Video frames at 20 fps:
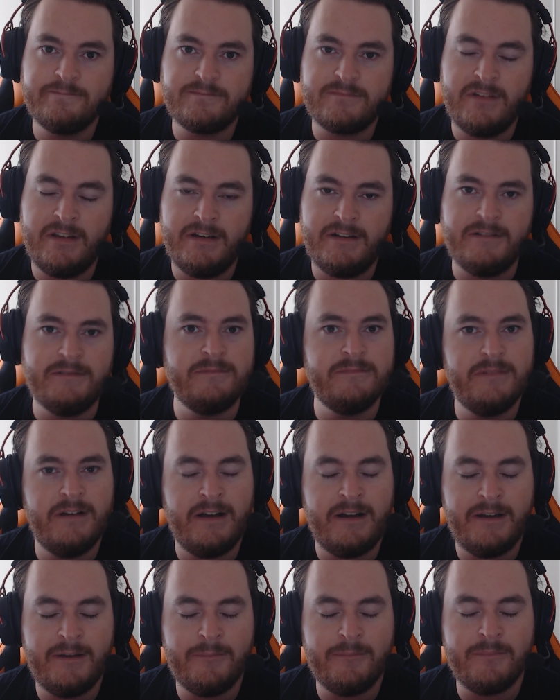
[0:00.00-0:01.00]
Yeah,
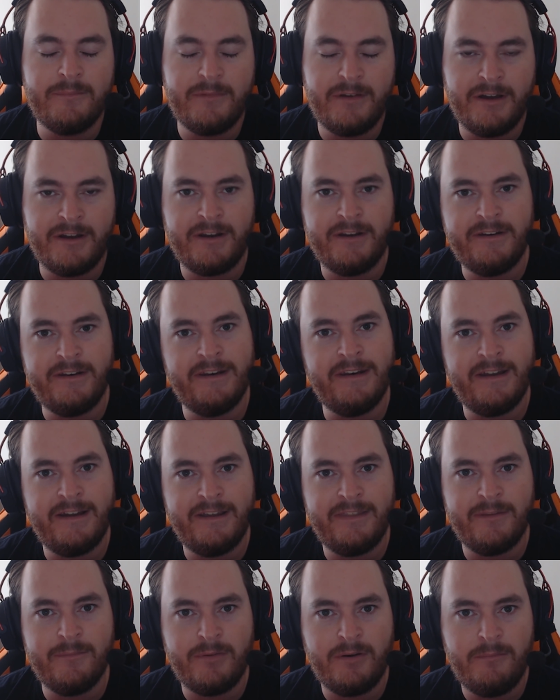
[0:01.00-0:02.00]
I'm gonna
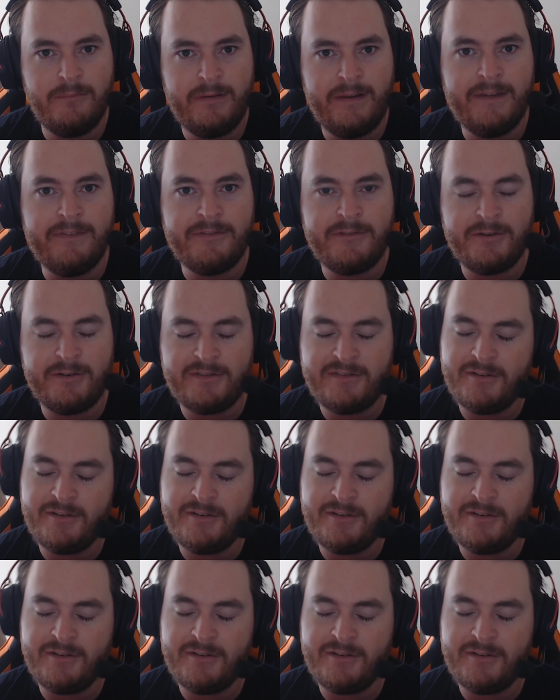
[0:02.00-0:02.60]
deny the bomb planter,